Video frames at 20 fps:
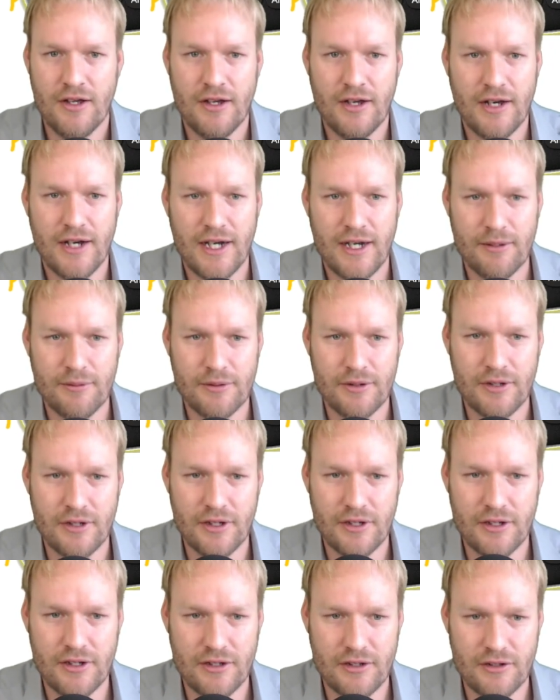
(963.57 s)
I'm going
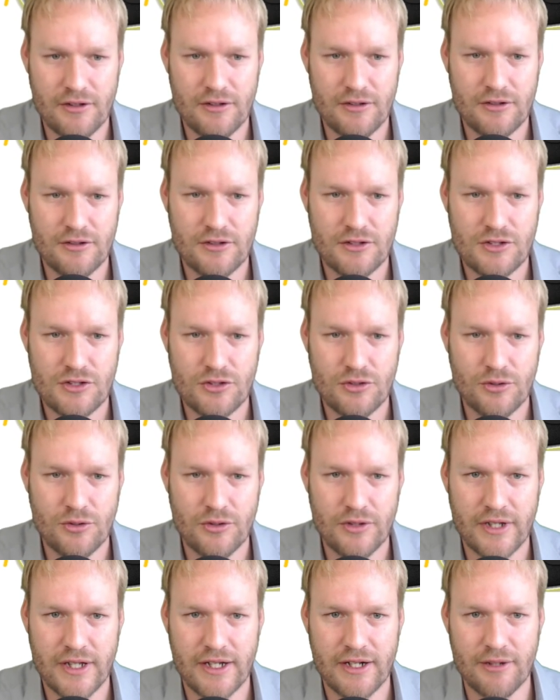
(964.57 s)
to store
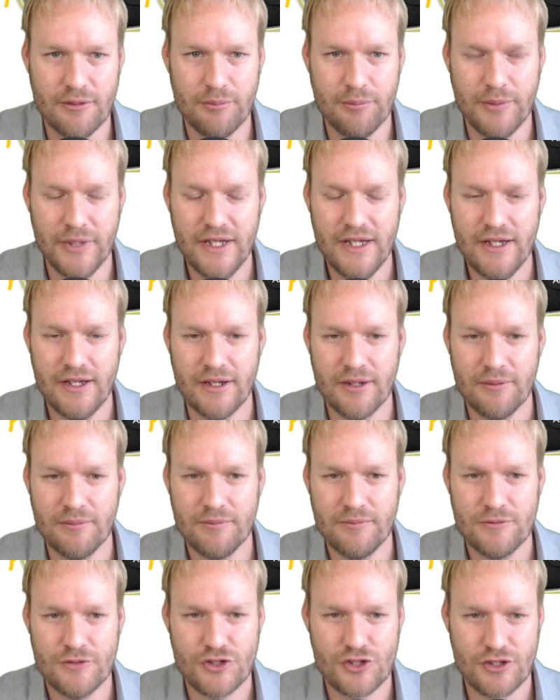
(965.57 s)
that in B.
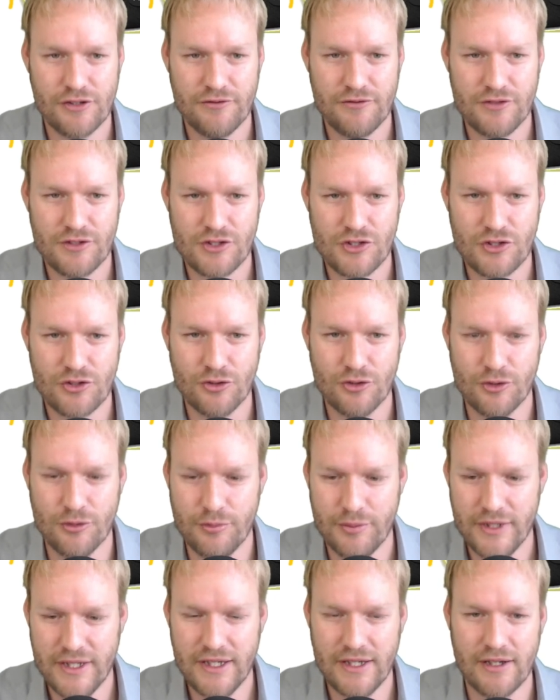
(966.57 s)
Shift store
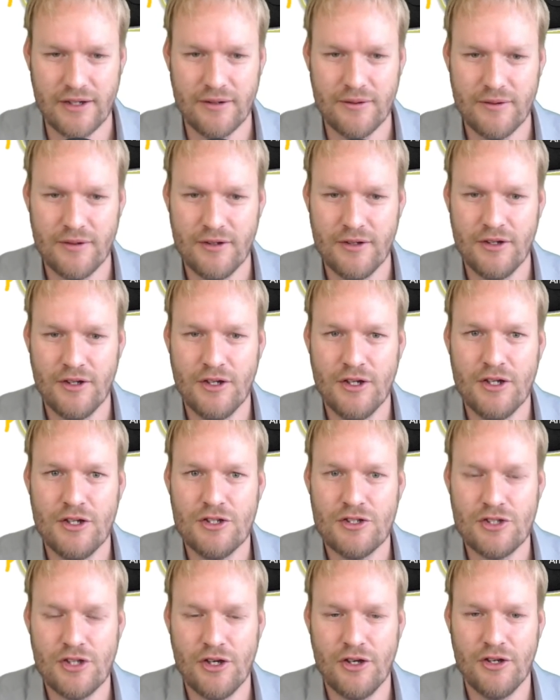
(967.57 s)
B.
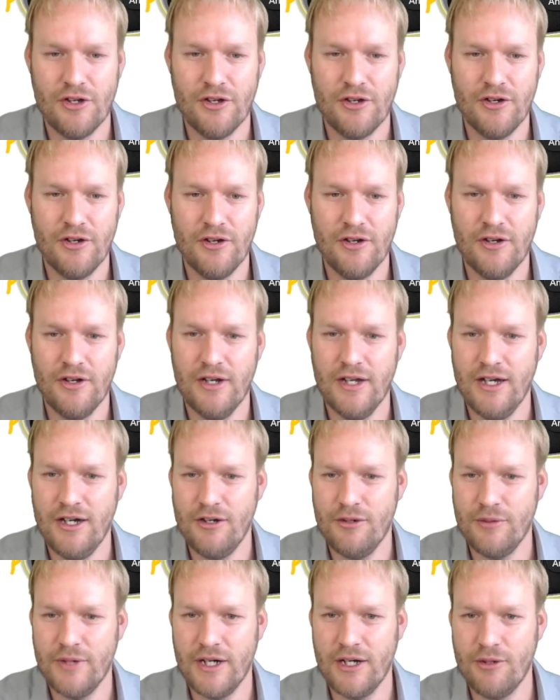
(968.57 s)
So now
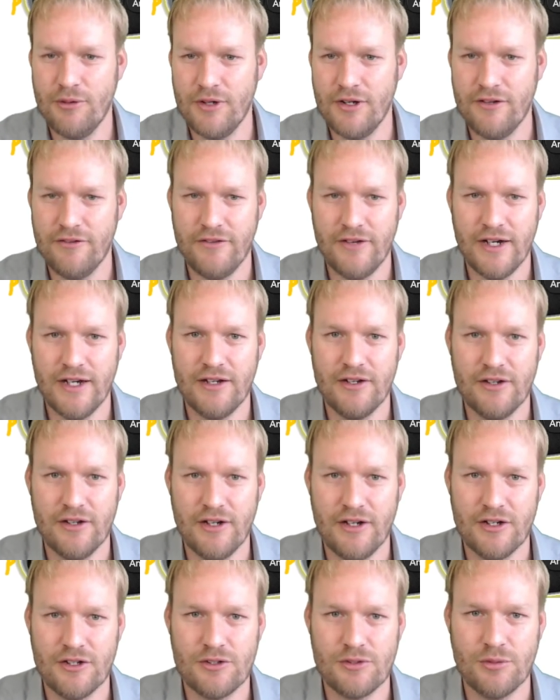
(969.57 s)
when I want to find
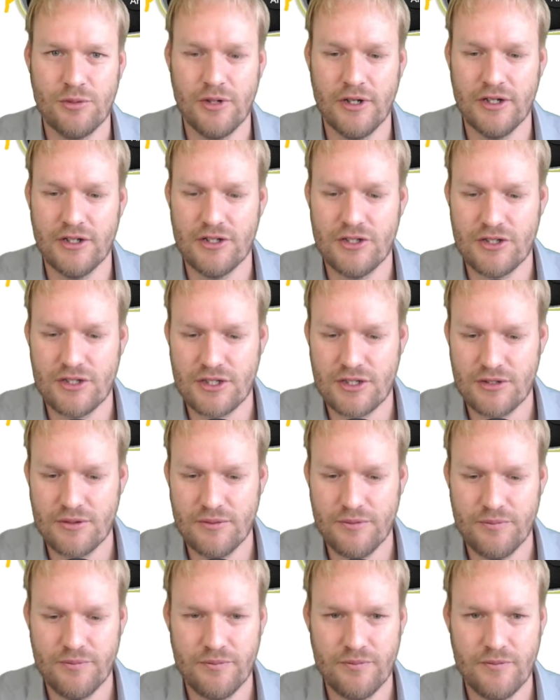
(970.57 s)
out what
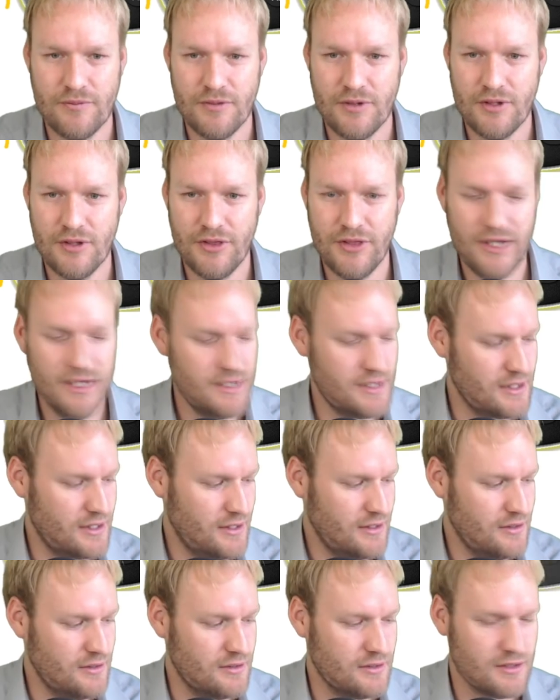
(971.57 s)
theta
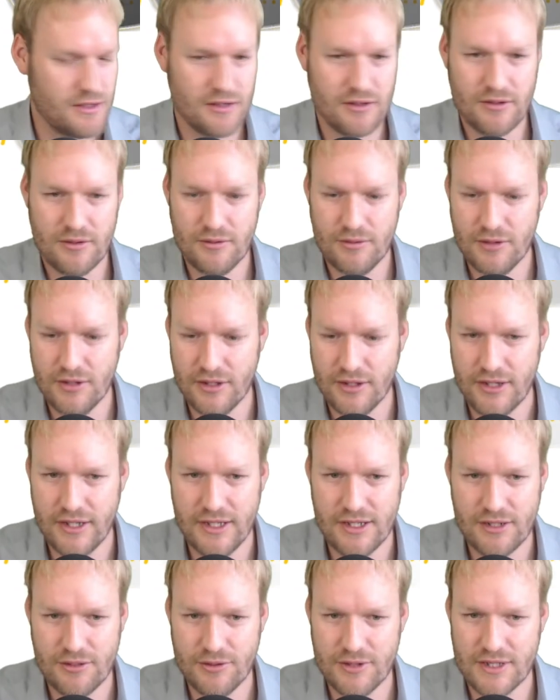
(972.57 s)
is, well,
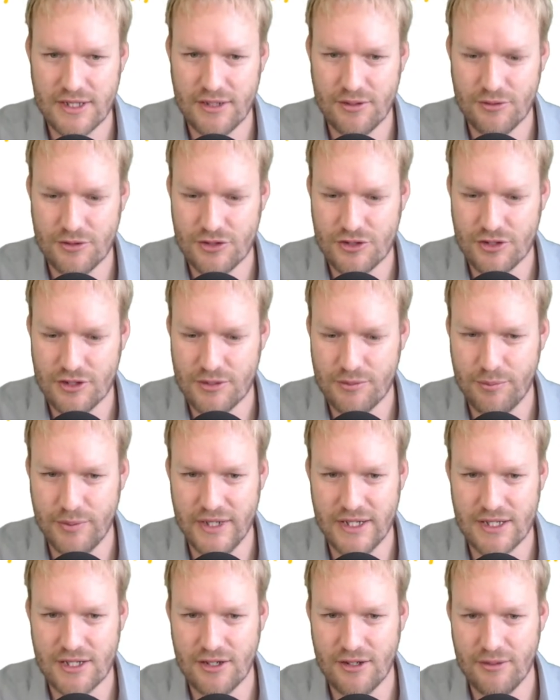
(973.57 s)
theta we said was just
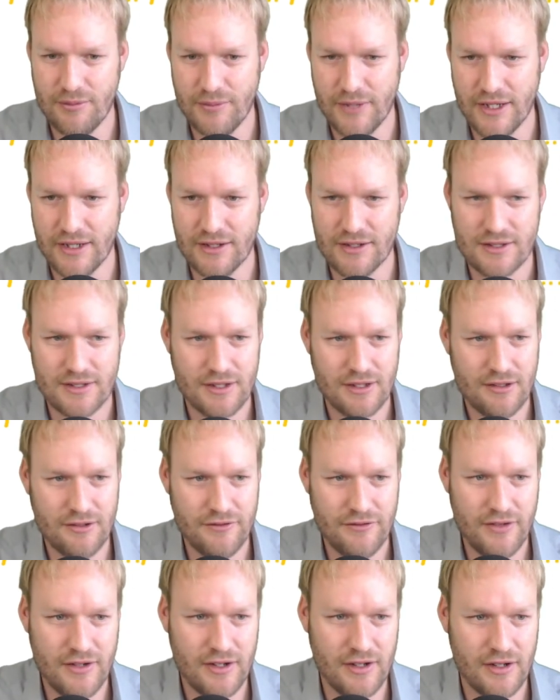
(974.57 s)
beta minus
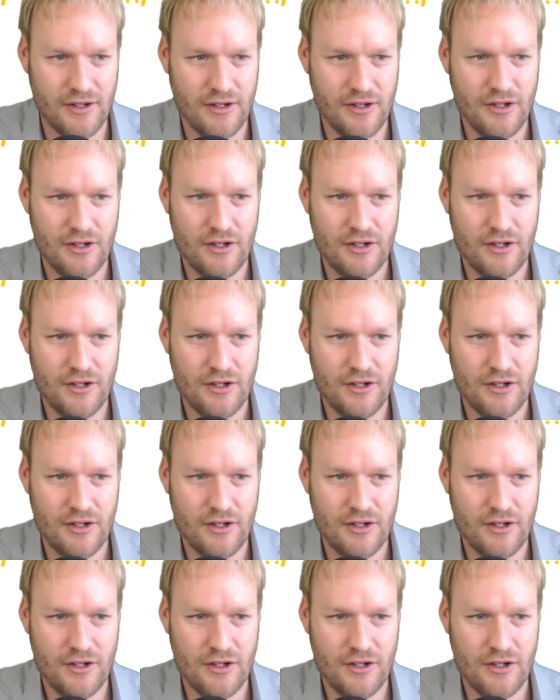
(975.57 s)
alpha.